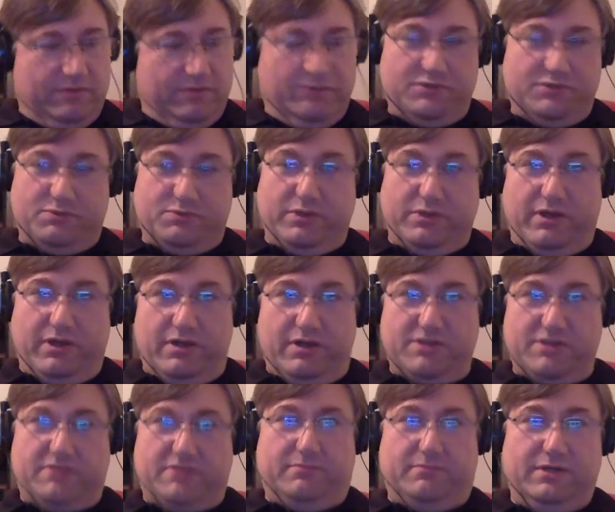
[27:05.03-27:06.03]
was really
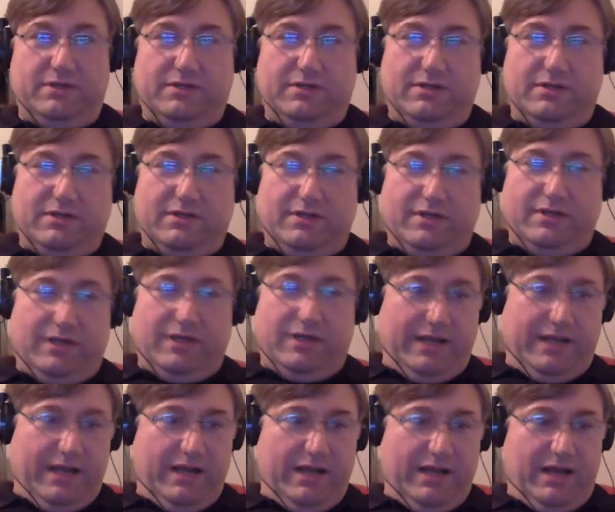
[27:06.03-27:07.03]
awesome.
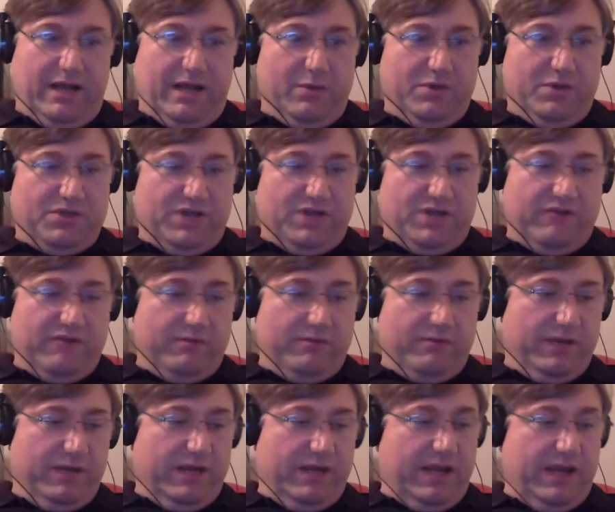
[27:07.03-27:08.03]
And I wish that
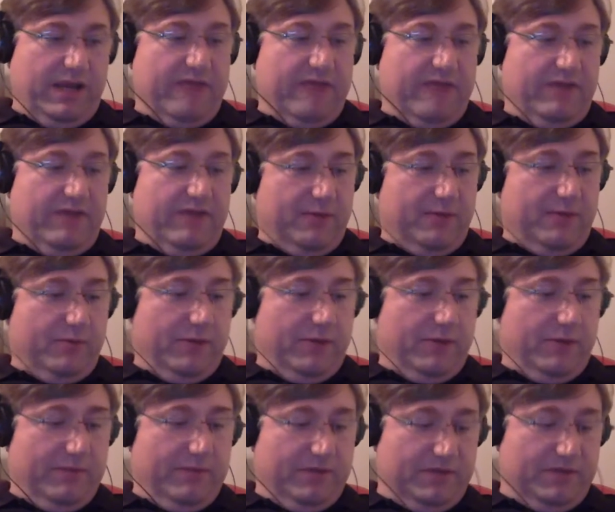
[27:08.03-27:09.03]
everybody could have an Apple
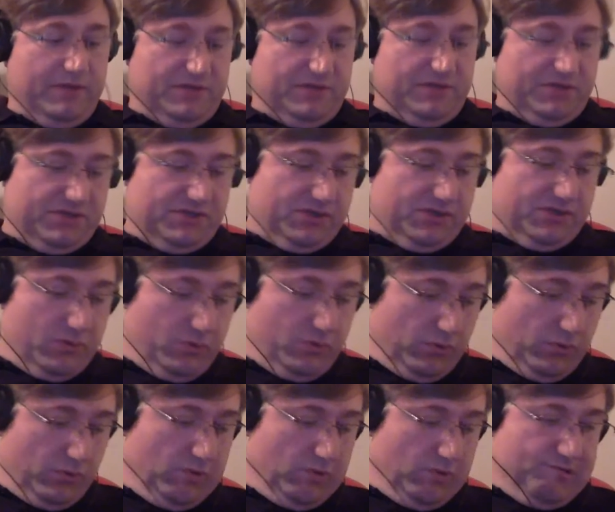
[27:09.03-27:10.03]
rep because it's just so
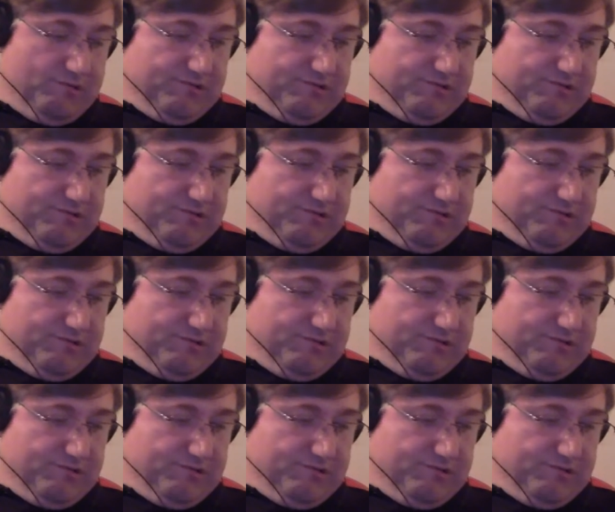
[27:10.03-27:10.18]
cool.